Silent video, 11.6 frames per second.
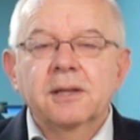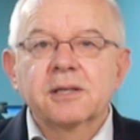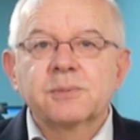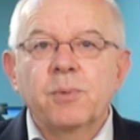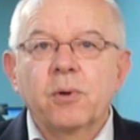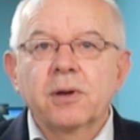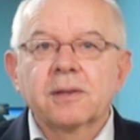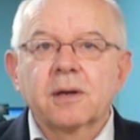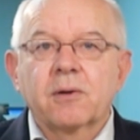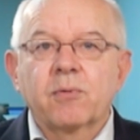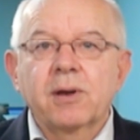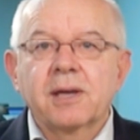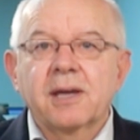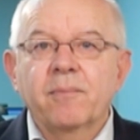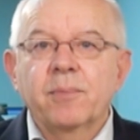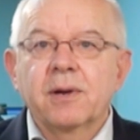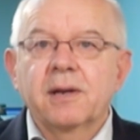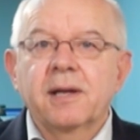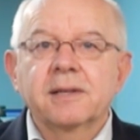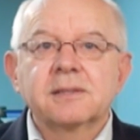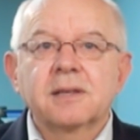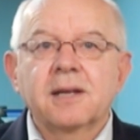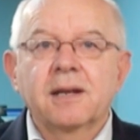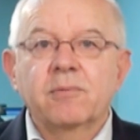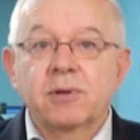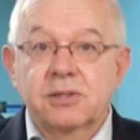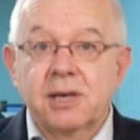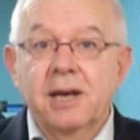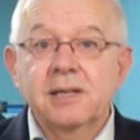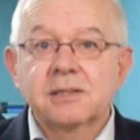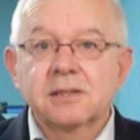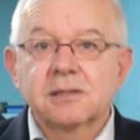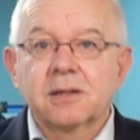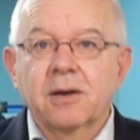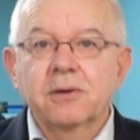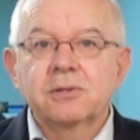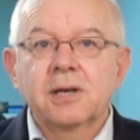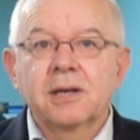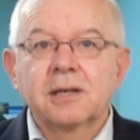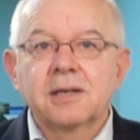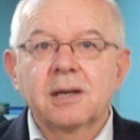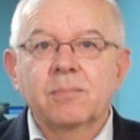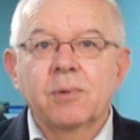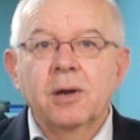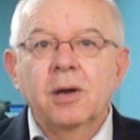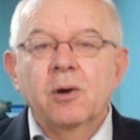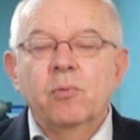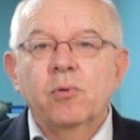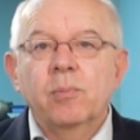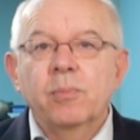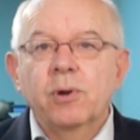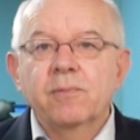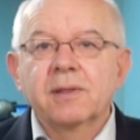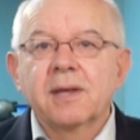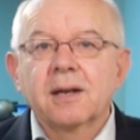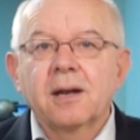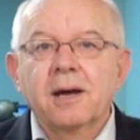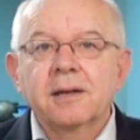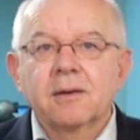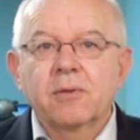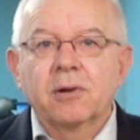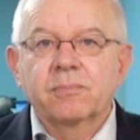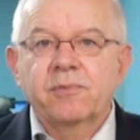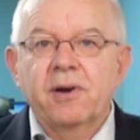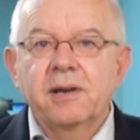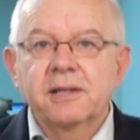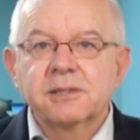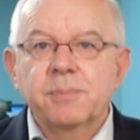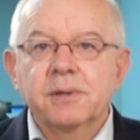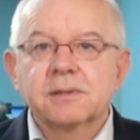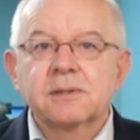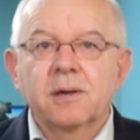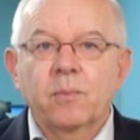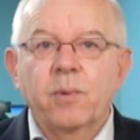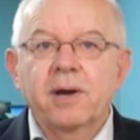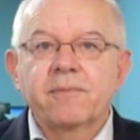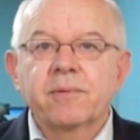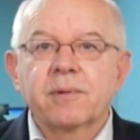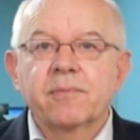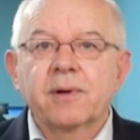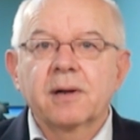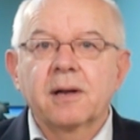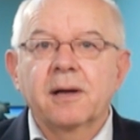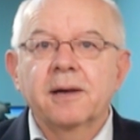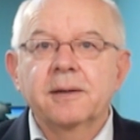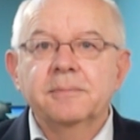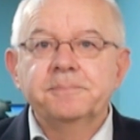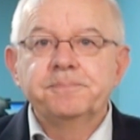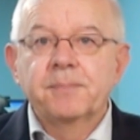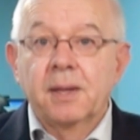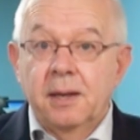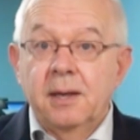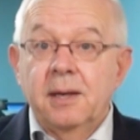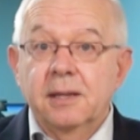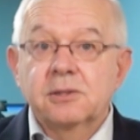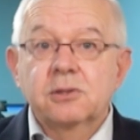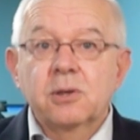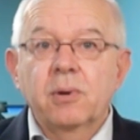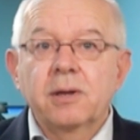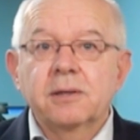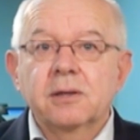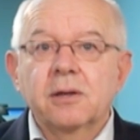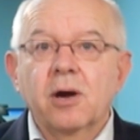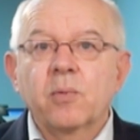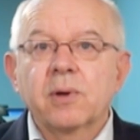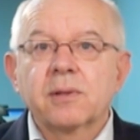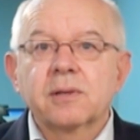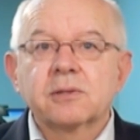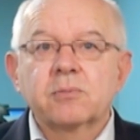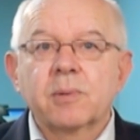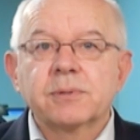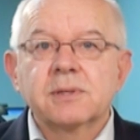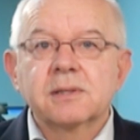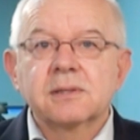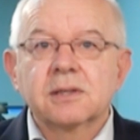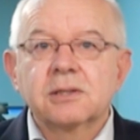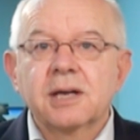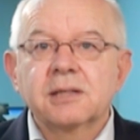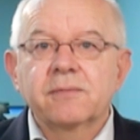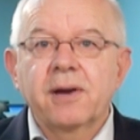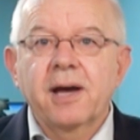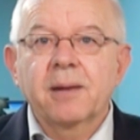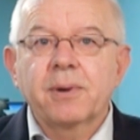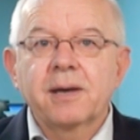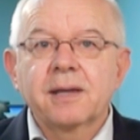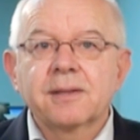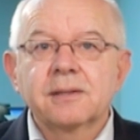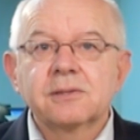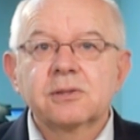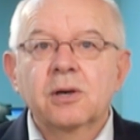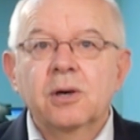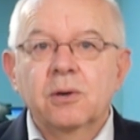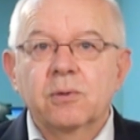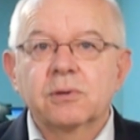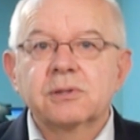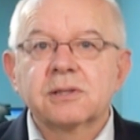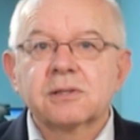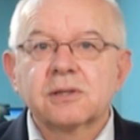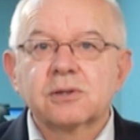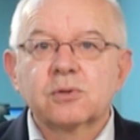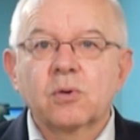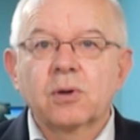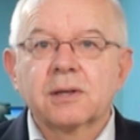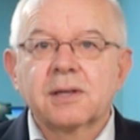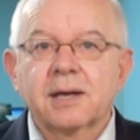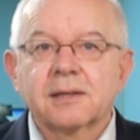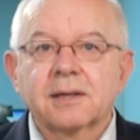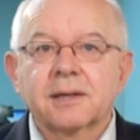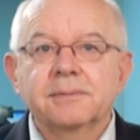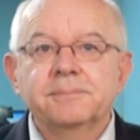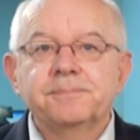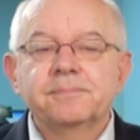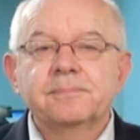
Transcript: This morning, the Greek government announced it had changed its negotiating team, removing their lightning rod finance minister away from the front line. It's too early to know whether this represents a change of heart by Athens or it's just a stalling tactic.